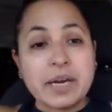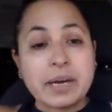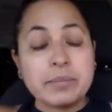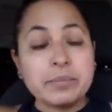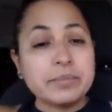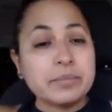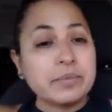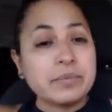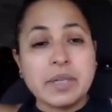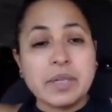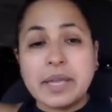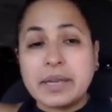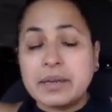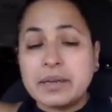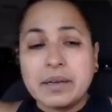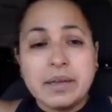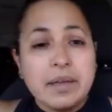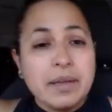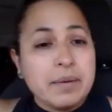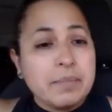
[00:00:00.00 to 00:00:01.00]
I'm like
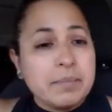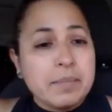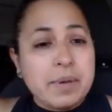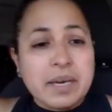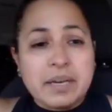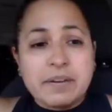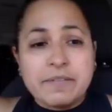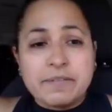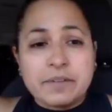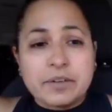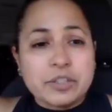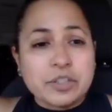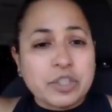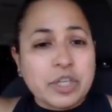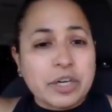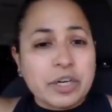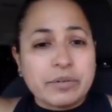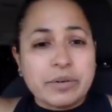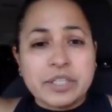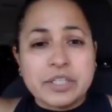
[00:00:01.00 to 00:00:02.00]
many first
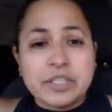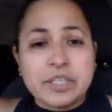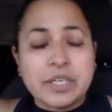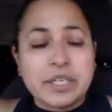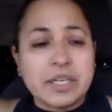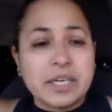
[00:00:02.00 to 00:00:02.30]
generation